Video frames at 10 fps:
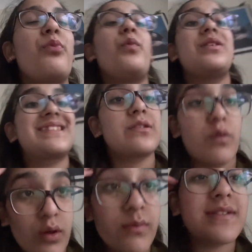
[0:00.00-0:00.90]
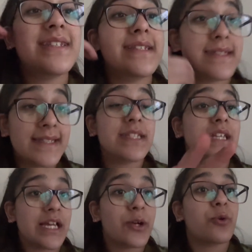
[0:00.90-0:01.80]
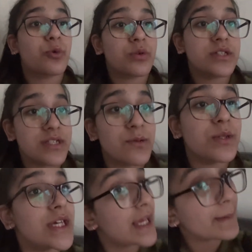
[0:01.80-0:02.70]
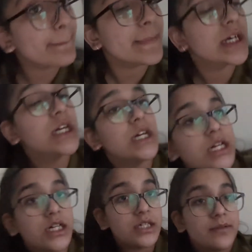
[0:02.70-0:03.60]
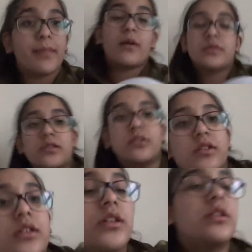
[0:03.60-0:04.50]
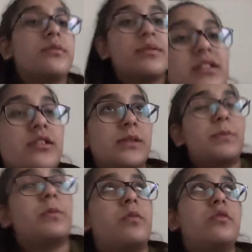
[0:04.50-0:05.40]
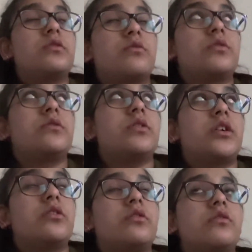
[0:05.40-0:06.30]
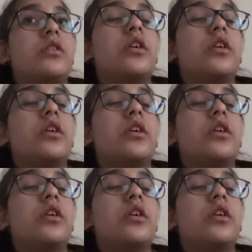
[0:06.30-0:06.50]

What's wrong with Secretary Kim? That was good. Business Proposal was really good.